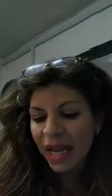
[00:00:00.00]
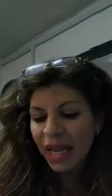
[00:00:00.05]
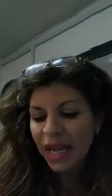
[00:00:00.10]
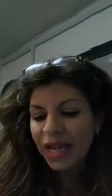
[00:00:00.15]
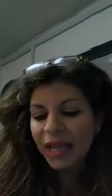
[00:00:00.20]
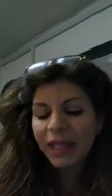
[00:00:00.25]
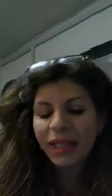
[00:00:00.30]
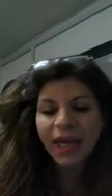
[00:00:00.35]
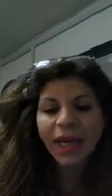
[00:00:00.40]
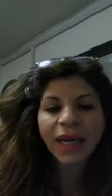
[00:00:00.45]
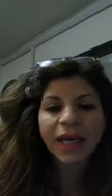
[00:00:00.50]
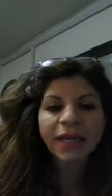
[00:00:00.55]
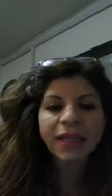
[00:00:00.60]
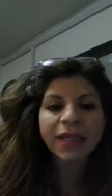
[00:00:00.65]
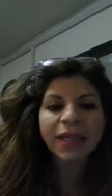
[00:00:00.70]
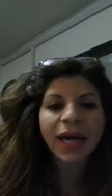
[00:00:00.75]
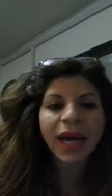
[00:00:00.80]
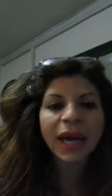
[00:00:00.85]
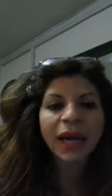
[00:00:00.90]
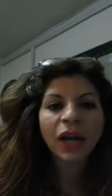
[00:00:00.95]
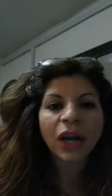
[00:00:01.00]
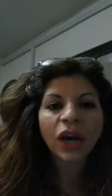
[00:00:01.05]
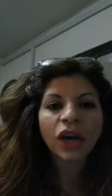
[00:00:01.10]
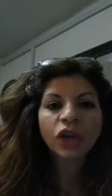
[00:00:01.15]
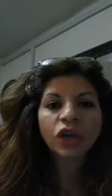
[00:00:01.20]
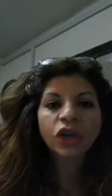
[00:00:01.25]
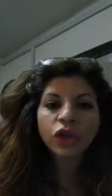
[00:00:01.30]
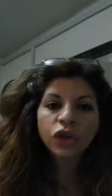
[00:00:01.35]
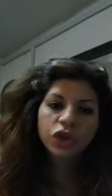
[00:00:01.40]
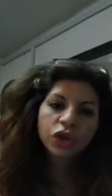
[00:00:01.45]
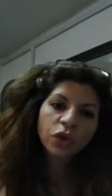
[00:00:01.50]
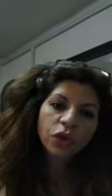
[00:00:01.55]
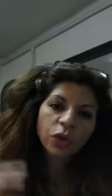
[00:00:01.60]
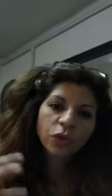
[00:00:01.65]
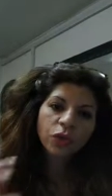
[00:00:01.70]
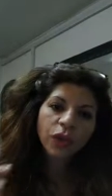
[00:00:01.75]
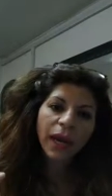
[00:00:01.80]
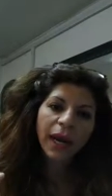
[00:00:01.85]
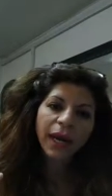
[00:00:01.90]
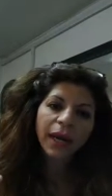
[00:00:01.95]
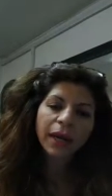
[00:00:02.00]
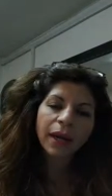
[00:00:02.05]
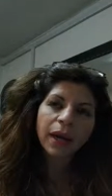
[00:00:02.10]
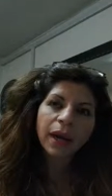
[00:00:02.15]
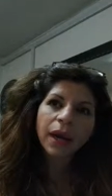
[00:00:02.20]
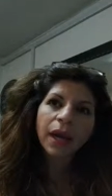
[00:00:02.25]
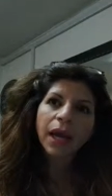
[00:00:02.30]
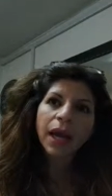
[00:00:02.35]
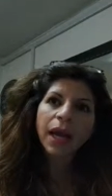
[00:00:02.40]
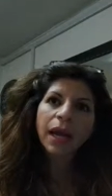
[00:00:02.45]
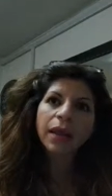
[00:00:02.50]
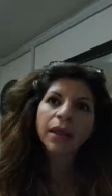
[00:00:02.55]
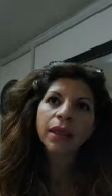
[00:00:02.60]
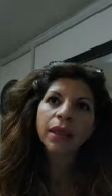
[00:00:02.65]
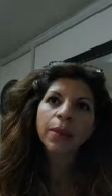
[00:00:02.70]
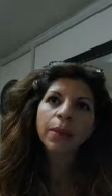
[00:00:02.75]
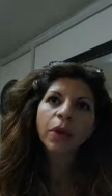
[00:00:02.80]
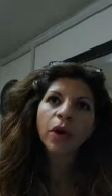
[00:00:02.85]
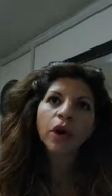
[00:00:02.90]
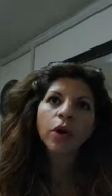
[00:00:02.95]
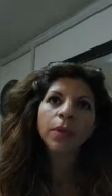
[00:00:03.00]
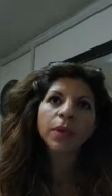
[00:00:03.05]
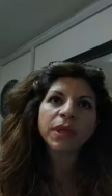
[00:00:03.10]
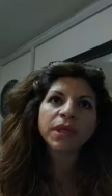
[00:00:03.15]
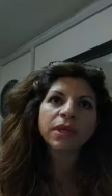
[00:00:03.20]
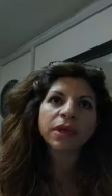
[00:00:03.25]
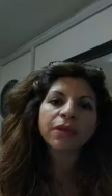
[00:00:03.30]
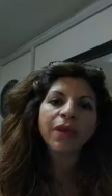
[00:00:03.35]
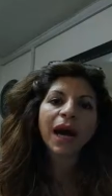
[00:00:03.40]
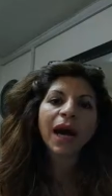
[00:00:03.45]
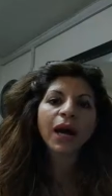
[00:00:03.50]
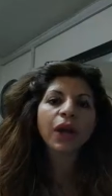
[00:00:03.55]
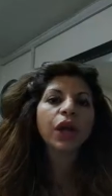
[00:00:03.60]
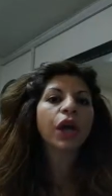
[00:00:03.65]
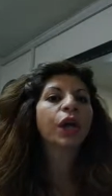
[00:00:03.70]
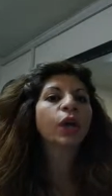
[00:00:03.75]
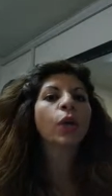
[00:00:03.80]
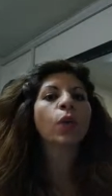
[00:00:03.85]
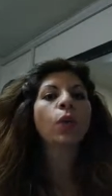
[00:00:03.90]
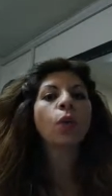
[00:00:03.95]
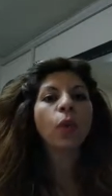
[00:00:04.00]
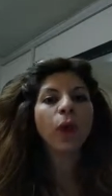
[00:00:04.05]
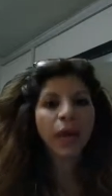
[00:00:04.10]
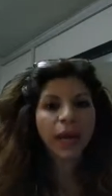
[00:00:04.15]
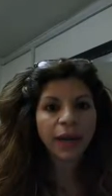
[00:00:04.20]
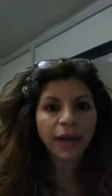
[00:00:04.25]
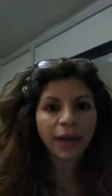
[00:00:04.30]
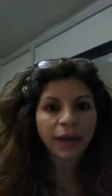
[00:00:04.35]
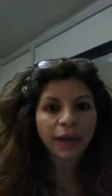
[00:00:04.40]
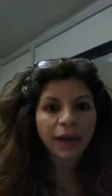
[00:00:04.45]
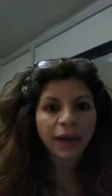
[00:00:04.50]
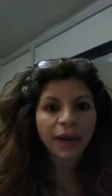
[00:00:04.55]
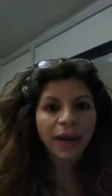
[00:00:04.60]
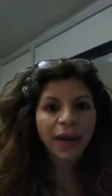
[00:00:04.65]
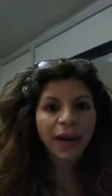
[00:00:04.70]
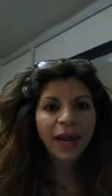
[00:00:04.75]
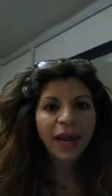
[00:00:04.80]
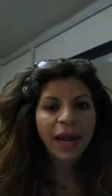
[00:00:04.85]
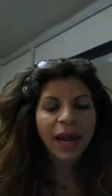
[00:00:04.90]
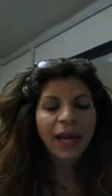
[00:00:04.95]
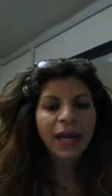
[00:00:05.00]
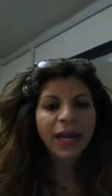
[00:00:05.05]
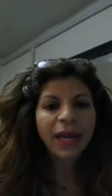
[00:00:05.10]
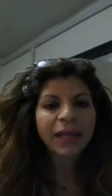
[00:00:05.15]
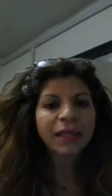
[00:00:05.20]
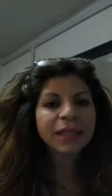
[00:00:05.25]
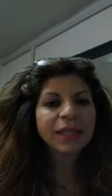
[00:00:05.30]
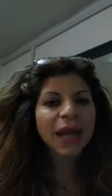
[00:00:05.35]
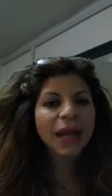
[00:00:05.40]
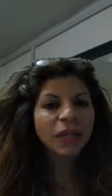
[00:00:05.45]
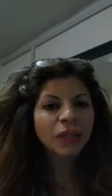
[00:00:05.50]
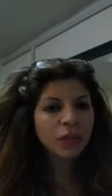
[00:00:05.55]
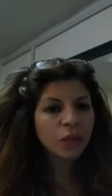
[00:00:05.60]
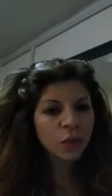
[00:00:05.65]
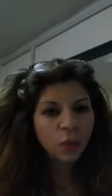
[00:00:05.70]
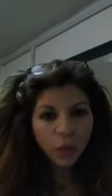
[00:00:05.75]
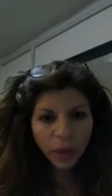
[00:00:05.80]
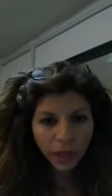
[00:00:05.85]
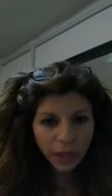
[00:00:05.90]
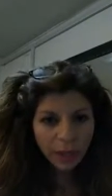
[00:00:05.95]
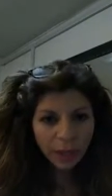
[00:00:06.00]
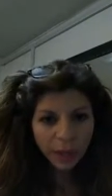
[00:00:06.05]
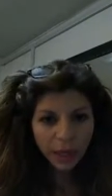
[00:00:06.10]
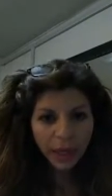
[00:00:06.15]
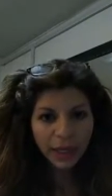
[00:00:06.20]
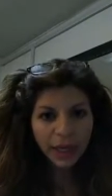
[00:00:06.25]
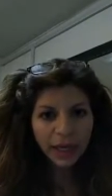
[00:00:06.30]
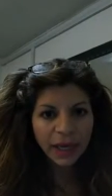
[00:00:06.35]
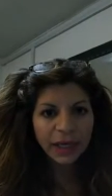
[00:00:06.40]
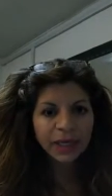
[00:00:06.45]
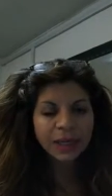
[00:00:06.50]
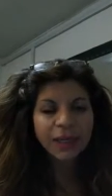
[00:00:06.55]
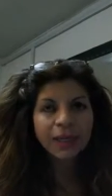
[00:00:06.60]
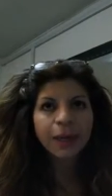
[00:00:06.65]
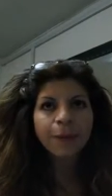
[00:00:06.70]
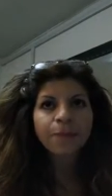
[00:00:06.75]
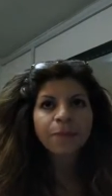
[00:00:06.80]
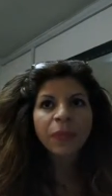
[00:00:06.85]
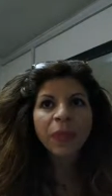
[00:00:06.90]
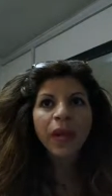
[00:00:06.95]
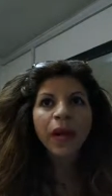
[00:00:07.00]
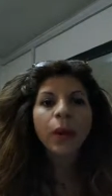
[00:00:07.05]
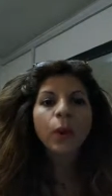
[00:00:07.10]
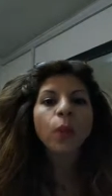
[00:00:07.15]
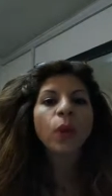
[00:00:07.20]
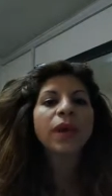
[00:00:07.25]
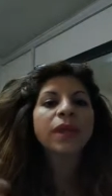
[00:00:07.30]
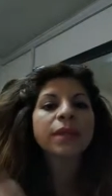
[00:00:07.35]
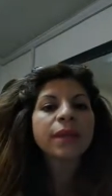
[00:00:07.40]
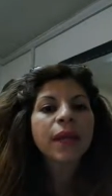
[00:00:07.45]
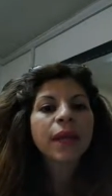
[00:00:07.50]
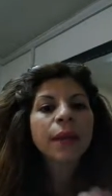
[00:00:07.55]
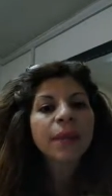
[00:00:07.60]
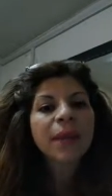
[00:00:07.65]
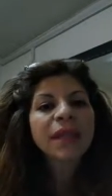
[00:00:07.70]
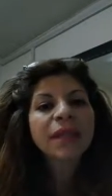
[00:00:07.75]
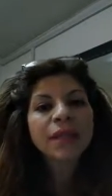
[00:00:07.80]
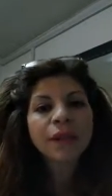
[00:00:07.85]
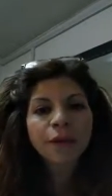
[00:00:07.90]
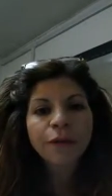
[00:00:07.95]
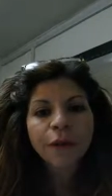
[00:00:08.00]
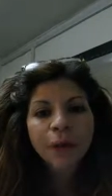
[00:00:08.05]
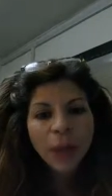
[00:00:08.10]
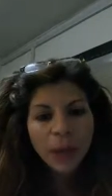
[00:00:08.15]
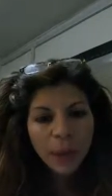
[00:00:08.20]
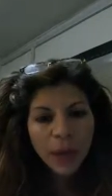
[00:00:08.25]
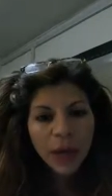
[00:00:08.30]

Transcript: he says that you should write in the purpose of how you're going to win and it's not just winning money it's what's going to be different